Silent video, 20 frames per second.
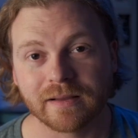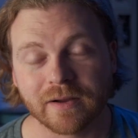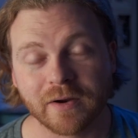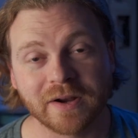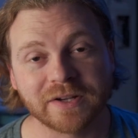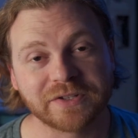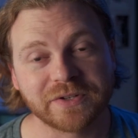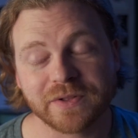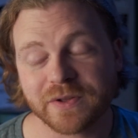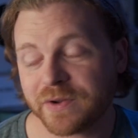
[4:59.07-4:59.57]
All
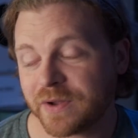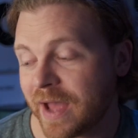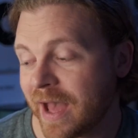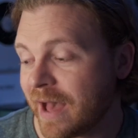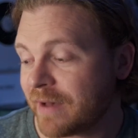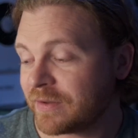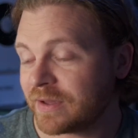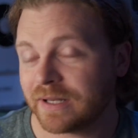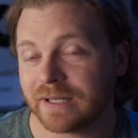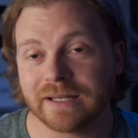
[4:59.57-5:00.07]
right, so there you
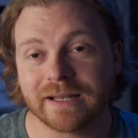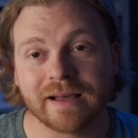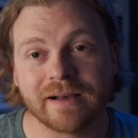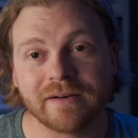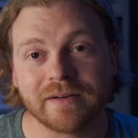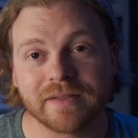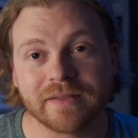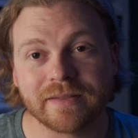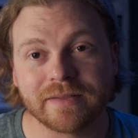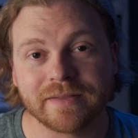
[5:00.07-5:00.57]
have it.
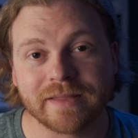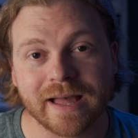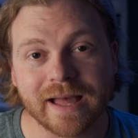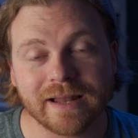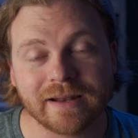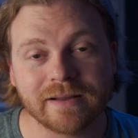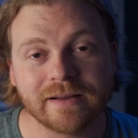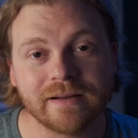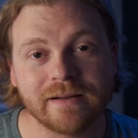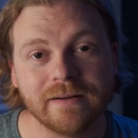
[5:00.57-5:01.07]
Now
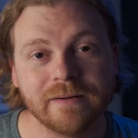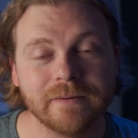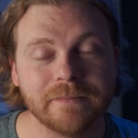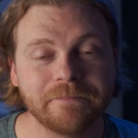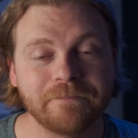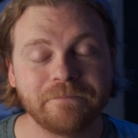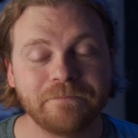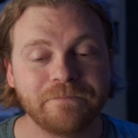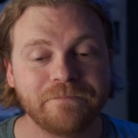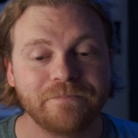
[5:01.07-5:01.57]

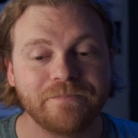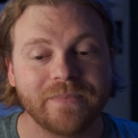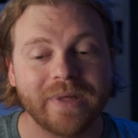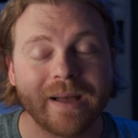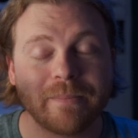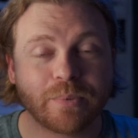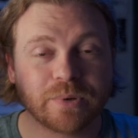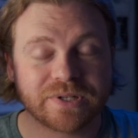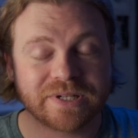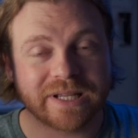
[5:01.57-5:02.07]

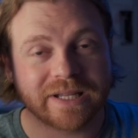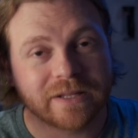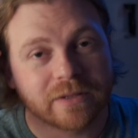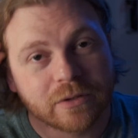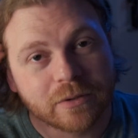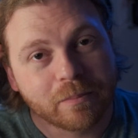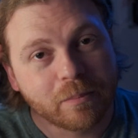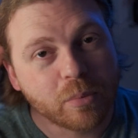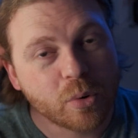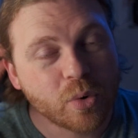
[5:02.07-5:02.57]
that
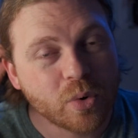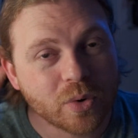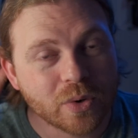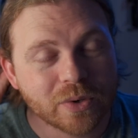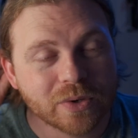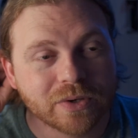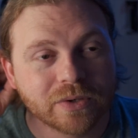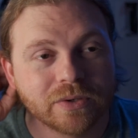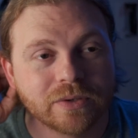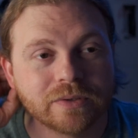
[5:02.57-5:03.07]
particular
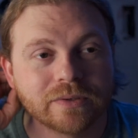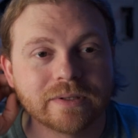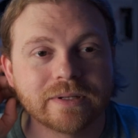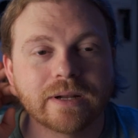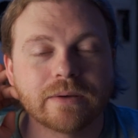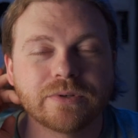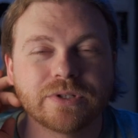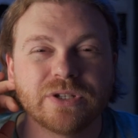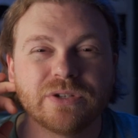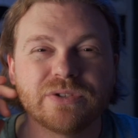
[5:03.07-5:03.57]
board that
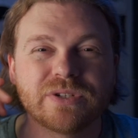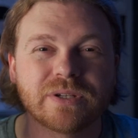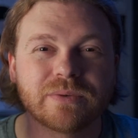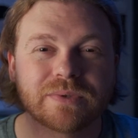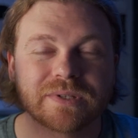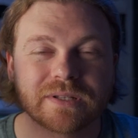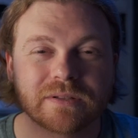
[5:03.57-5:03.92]
I was using was a